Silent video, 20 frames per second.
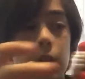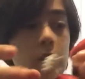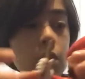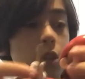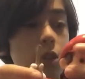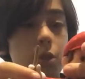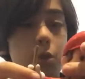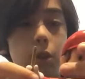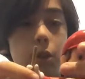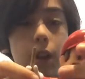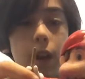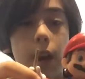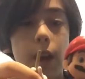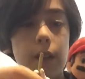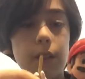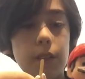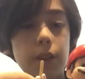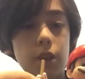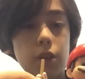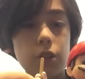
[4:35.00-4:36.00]
So
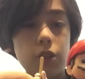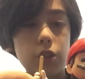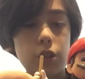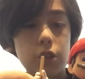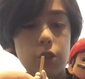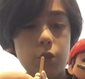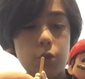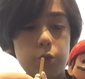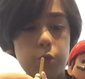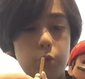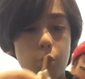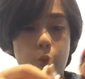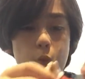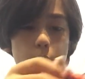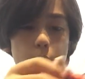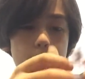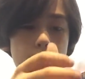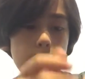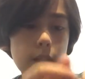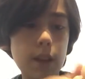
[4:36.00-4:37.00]
yeah, there's a
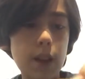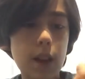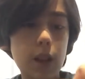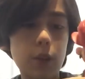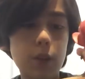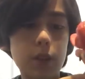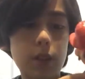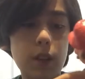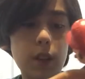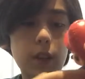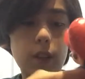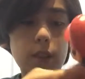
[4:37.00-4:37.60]
toy that looks like